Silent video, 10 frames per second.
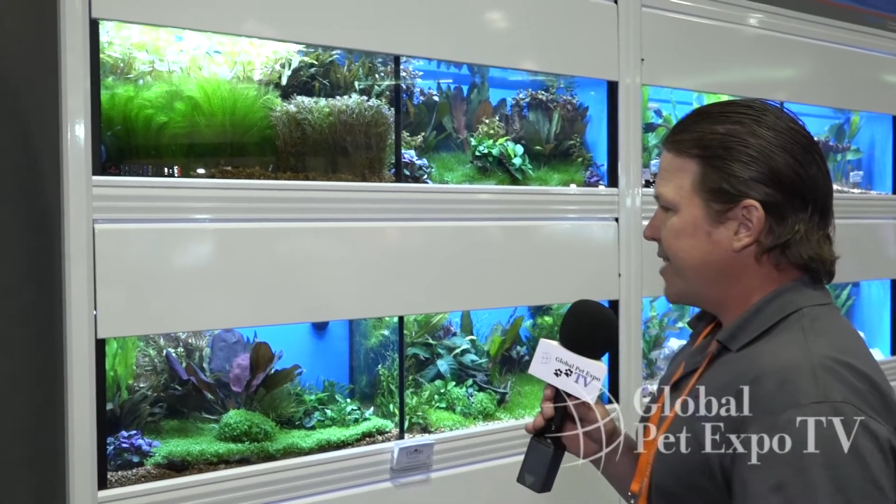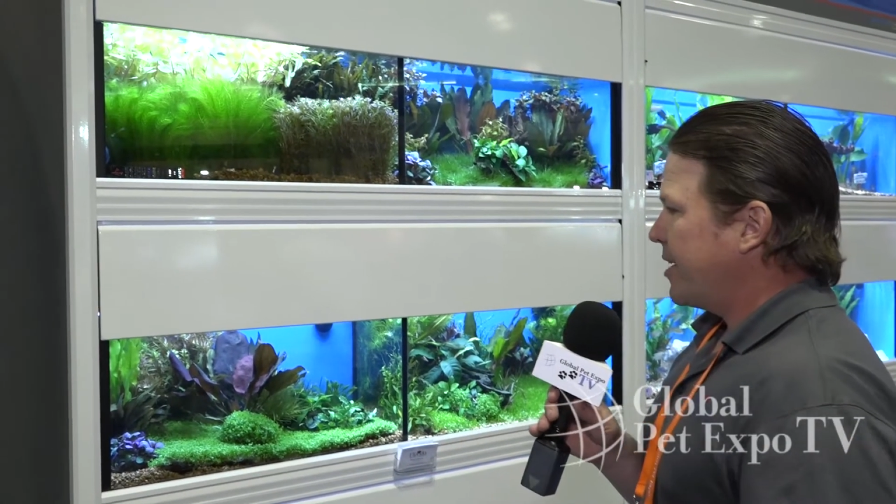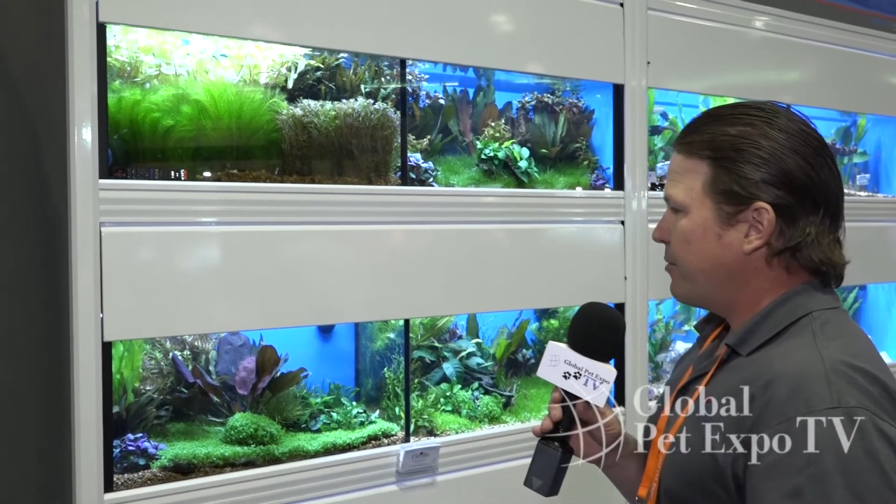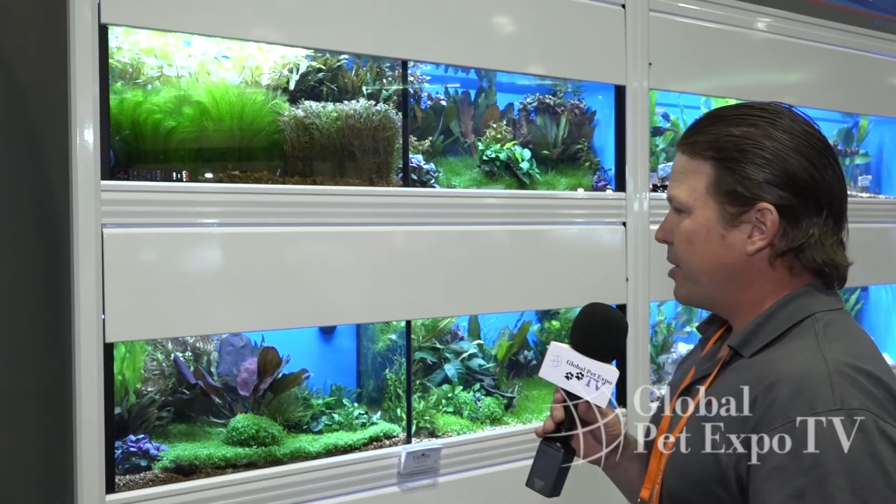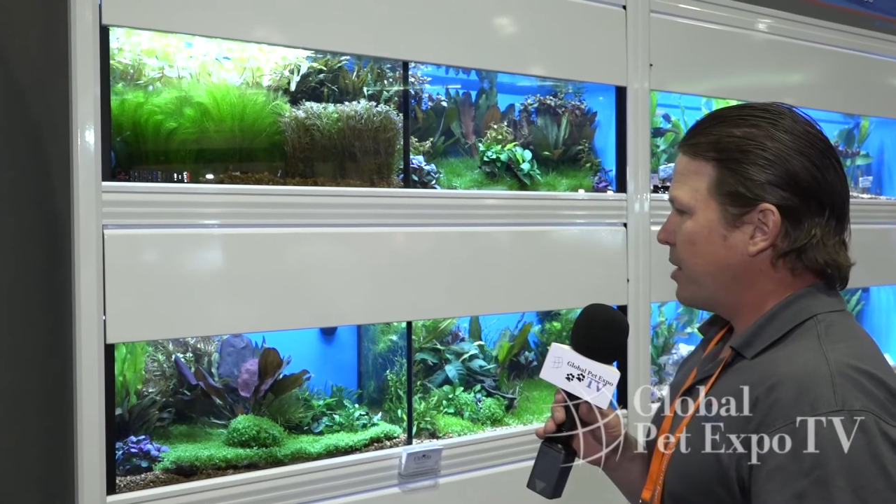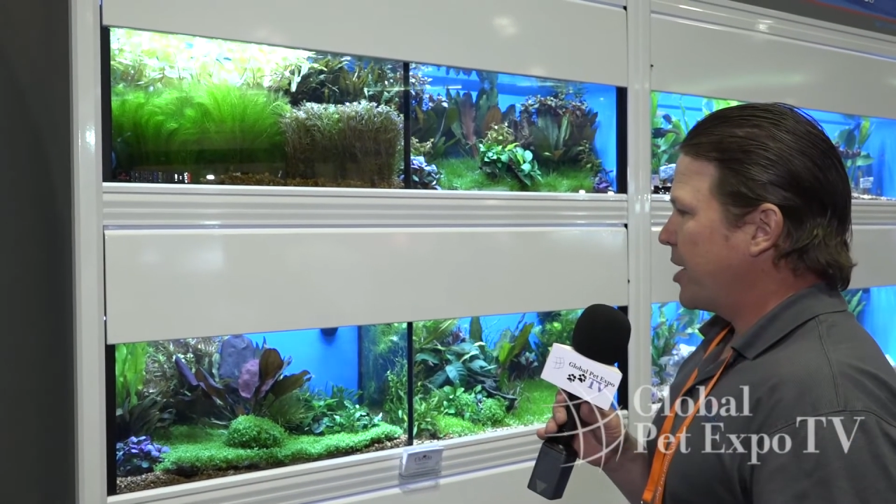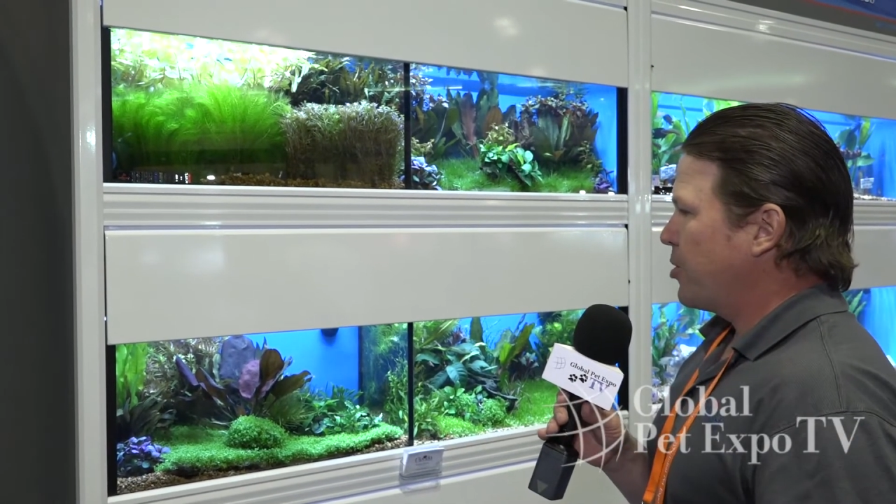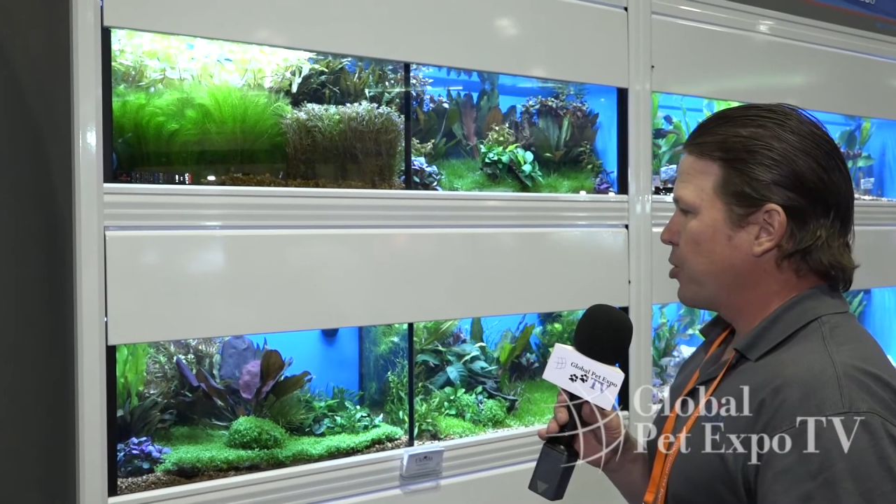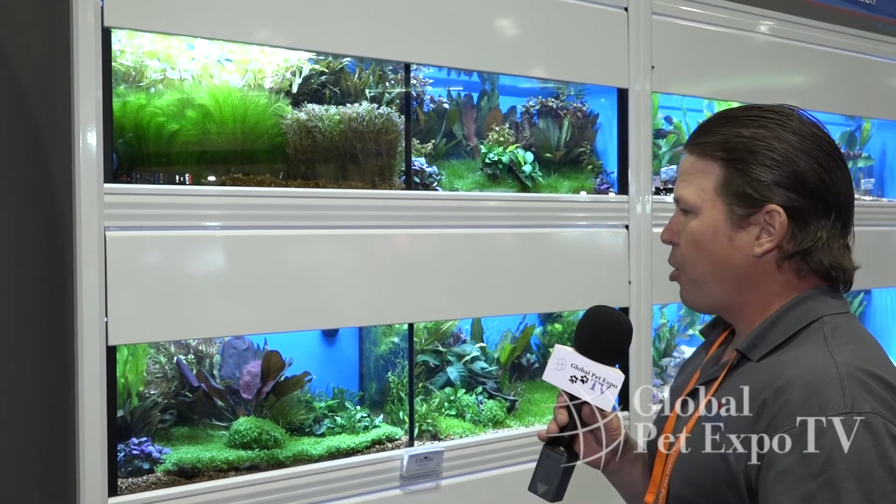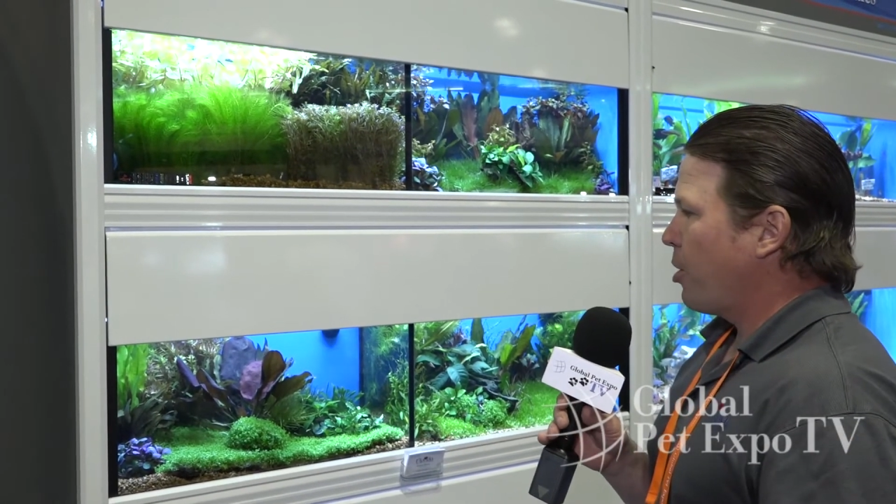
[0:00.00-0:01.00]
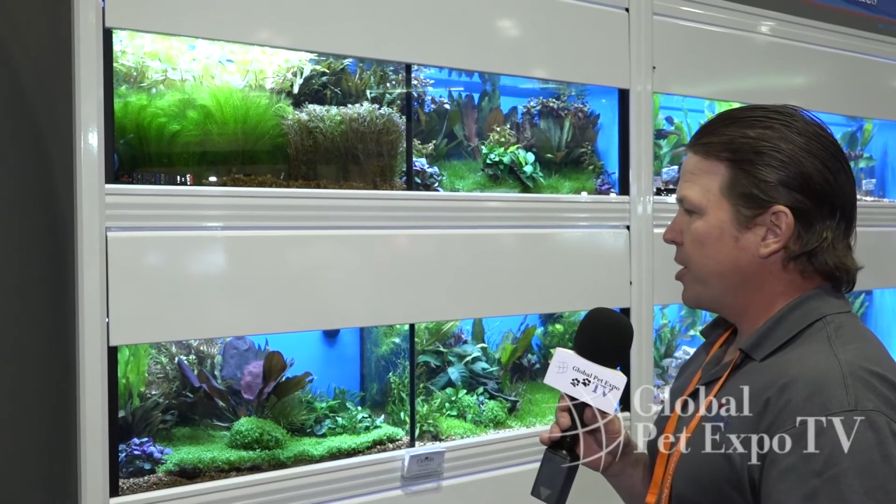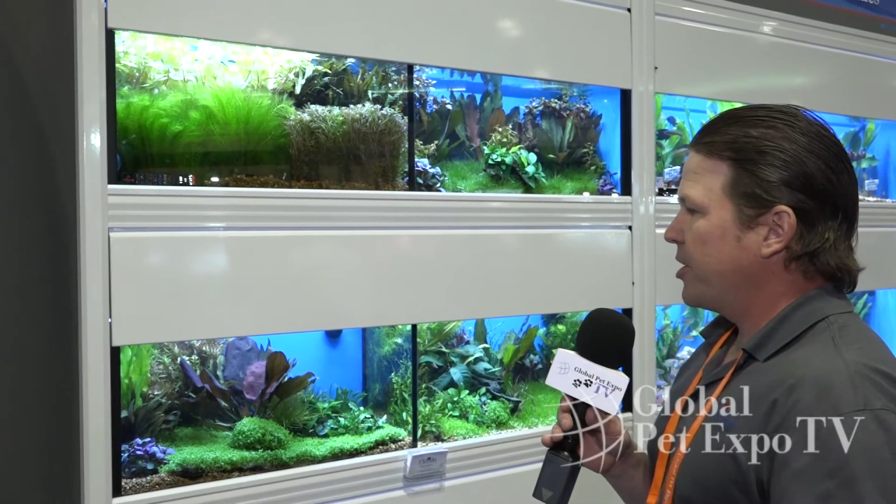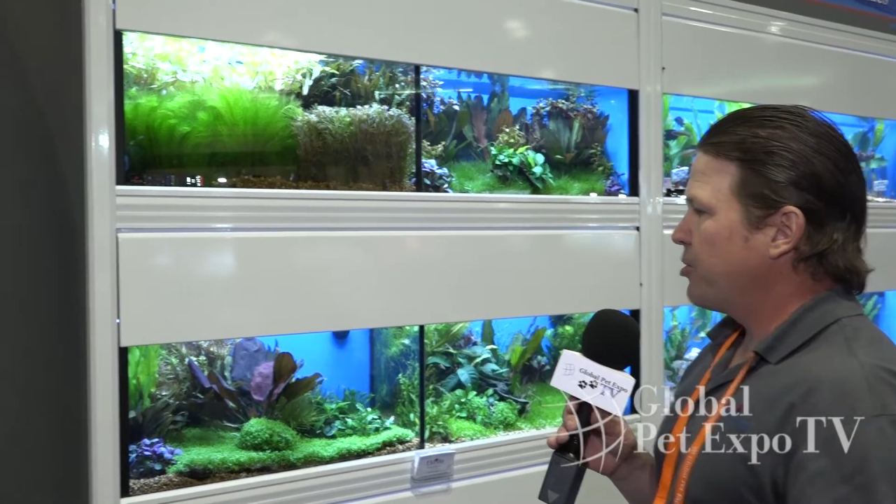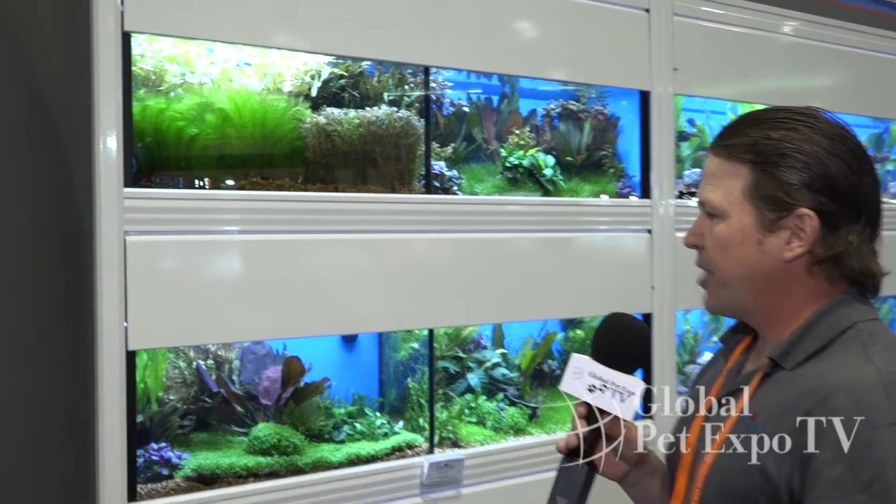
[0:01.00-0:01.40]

think of it like your garden and your